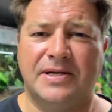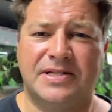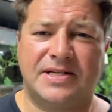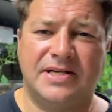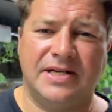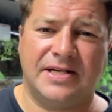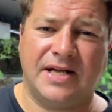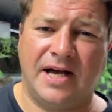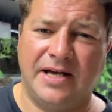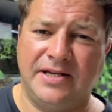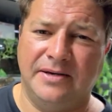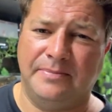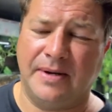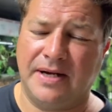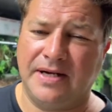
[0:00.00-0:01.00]
Nicky Biscuit, how
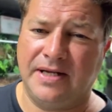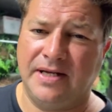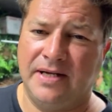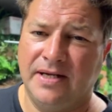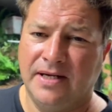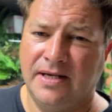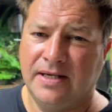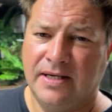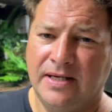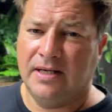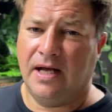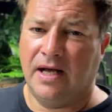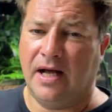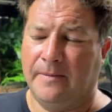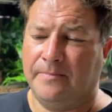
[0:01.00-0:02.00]
are you, buddy?
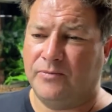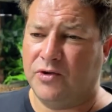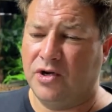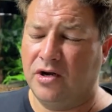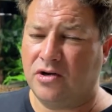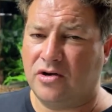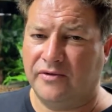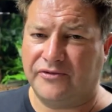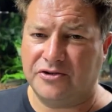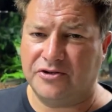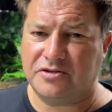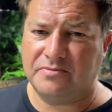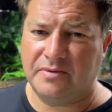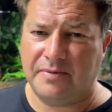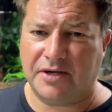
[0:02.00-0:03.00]
You're not
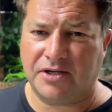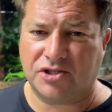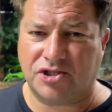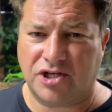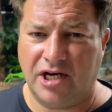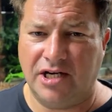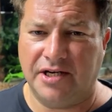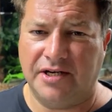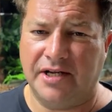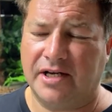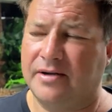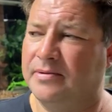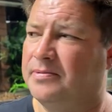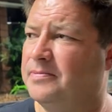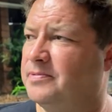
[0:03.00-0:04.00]
confusing me about Australia,
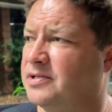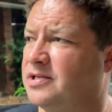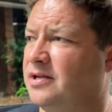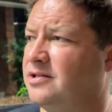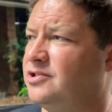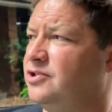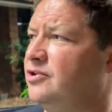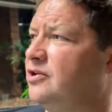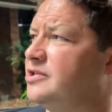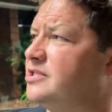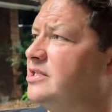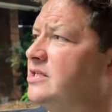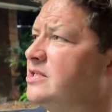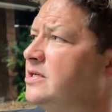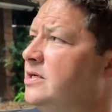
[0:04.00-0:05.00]
Nick, besides you
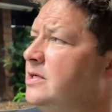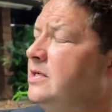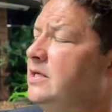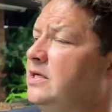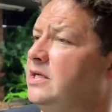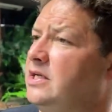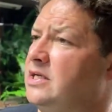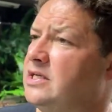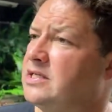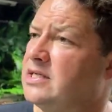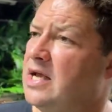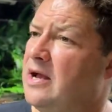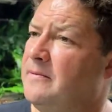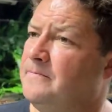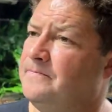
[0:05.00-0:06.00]
Aussies, is
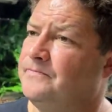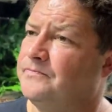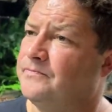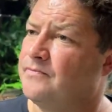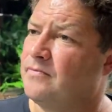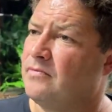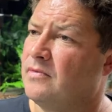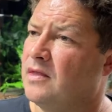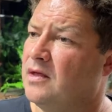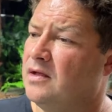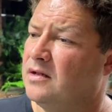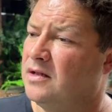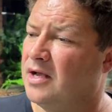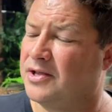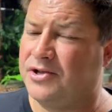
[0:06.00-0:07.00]

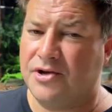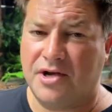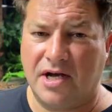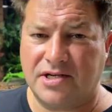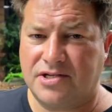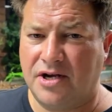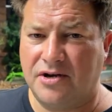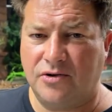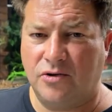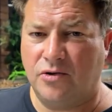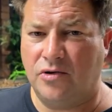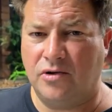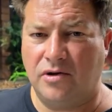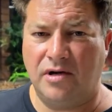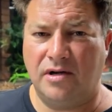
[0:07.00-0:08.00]
that you guys don't
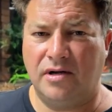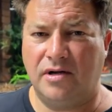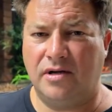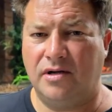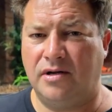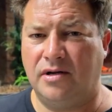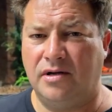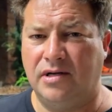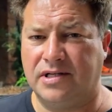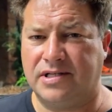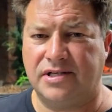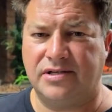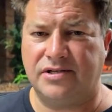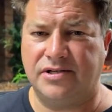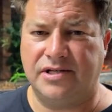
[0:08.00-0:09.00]
all
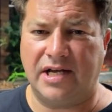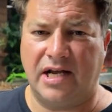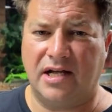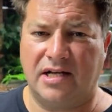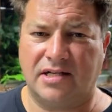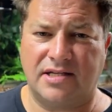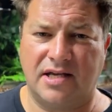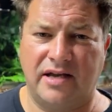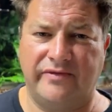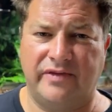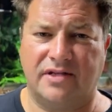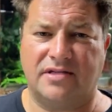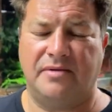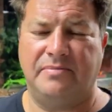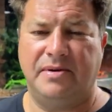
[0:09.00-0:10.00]
listen to daylight
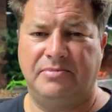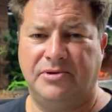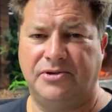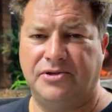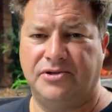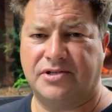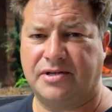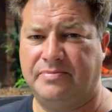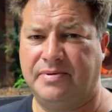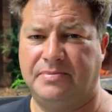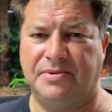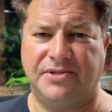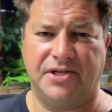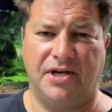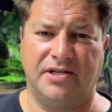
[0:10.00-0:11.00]
saving. Some people do, some
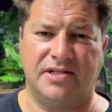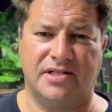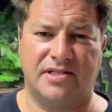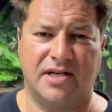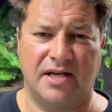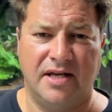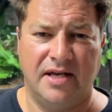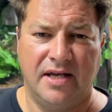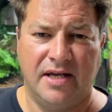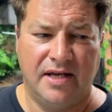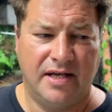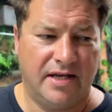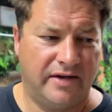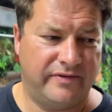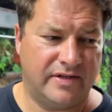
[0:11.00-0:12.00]
people don't. It's like
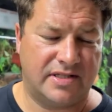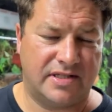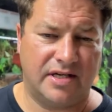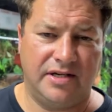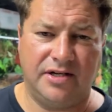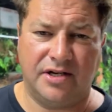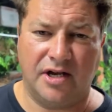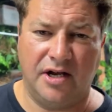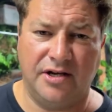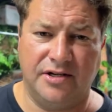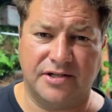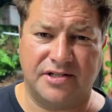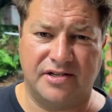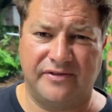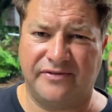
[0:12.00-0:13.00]
every city you go to
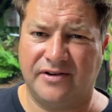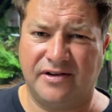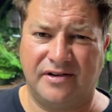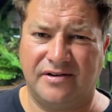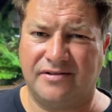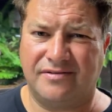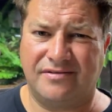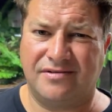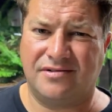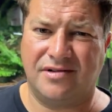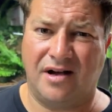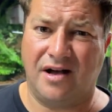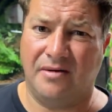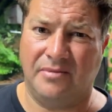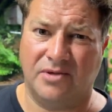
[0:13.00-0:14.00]
is a different
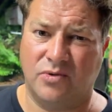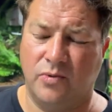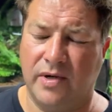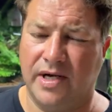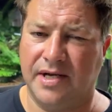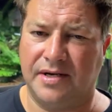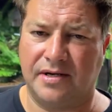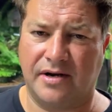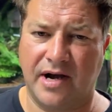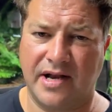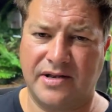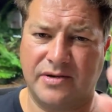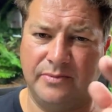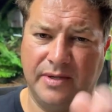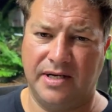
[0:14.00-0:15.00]
time. It's weird.
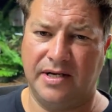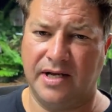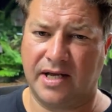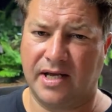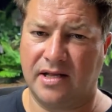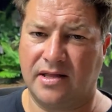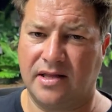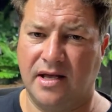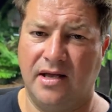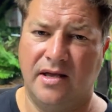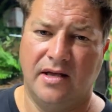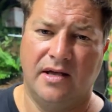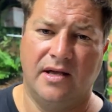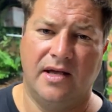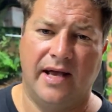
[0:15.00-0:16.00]
Great to meet Nick
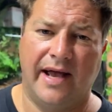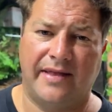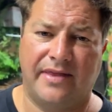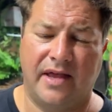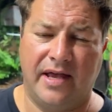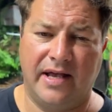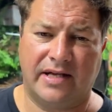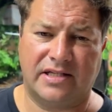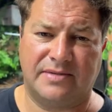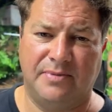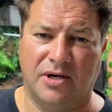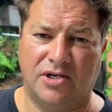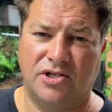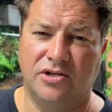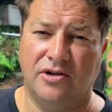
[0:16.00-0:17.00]
at the
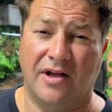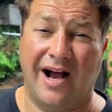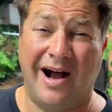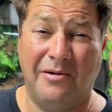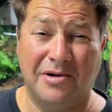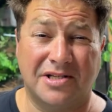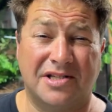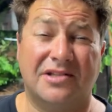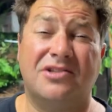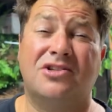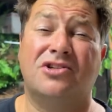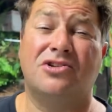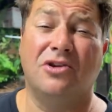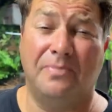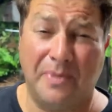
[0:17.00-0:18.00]
expo too. I was
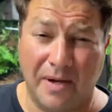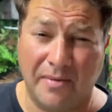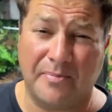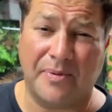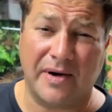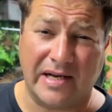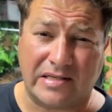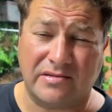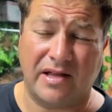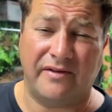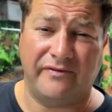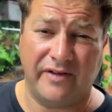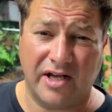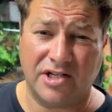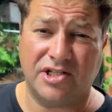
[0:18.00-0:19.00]
super impressed
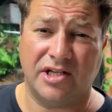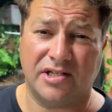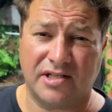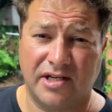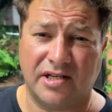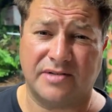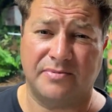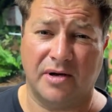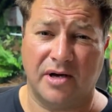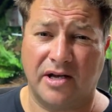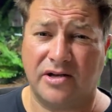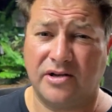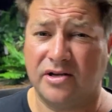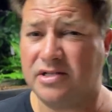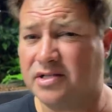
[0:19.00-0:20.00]
with that VHS expo,
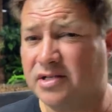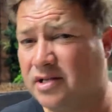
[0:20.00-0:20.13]
okay?